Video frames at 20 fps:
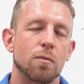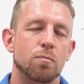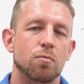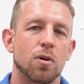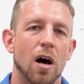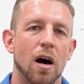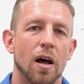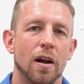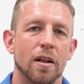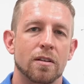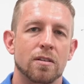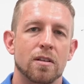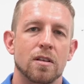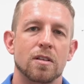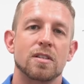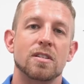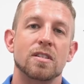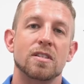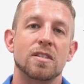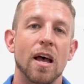product
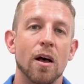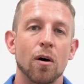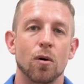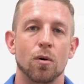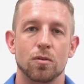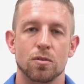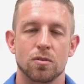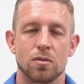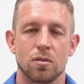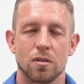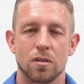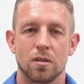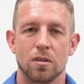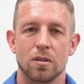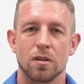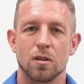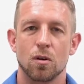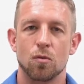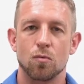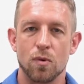sells,
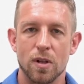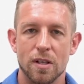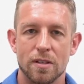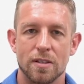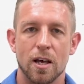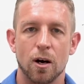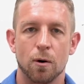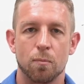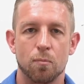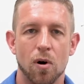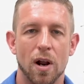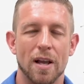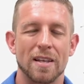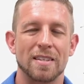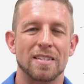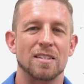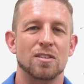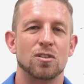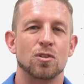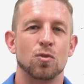the retail
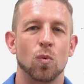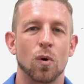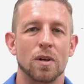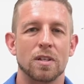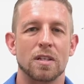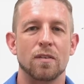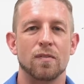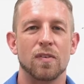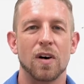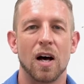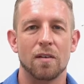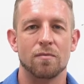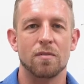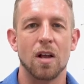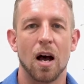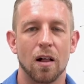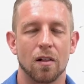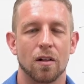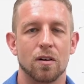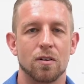price is
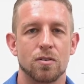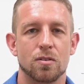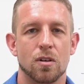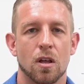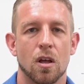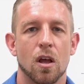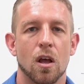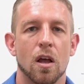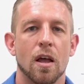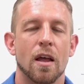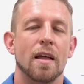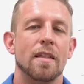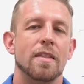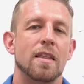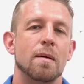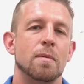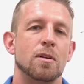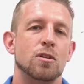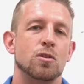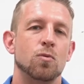$25.
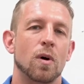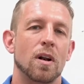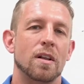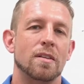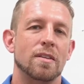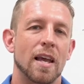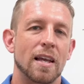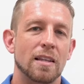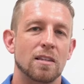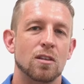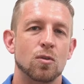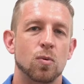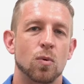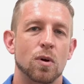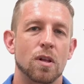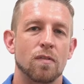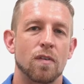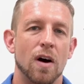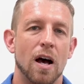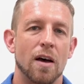That means you want to take the
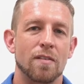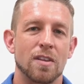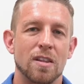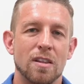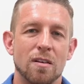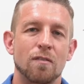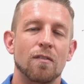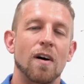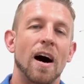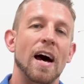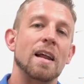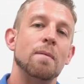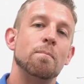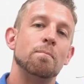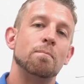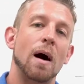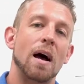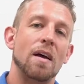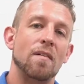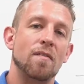25 and divide
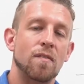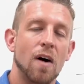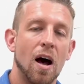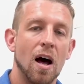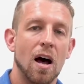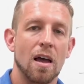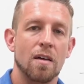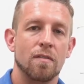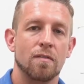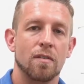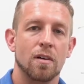it by 5,